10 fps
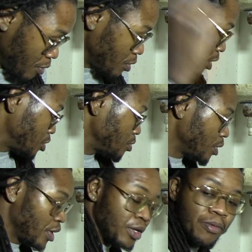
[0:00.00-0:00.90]
Few things
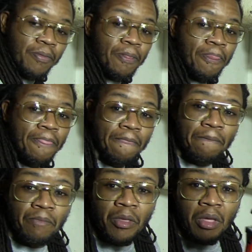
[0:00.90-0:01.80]
you need:
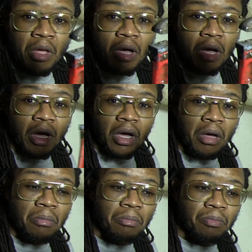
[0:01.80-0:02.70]

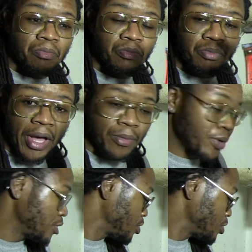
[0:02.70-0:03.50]
pipe